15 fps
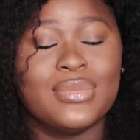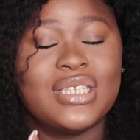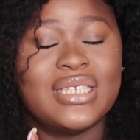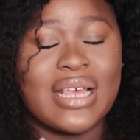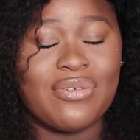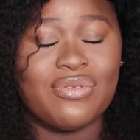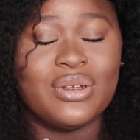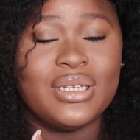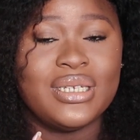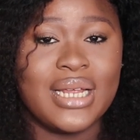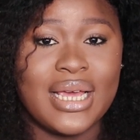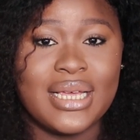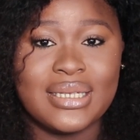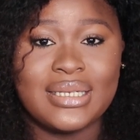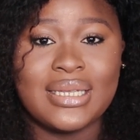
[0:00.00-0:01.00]
7
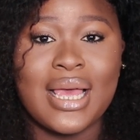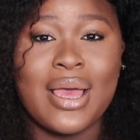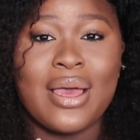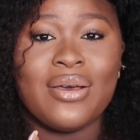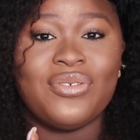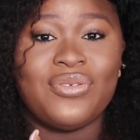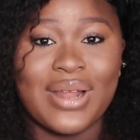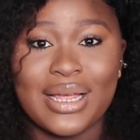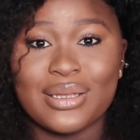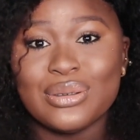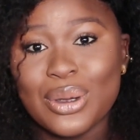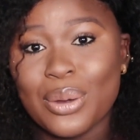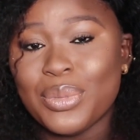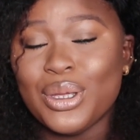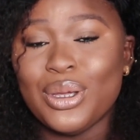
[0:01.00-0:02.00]
days flat
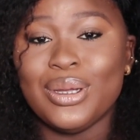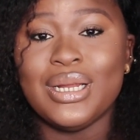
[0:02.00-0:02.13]
tummy,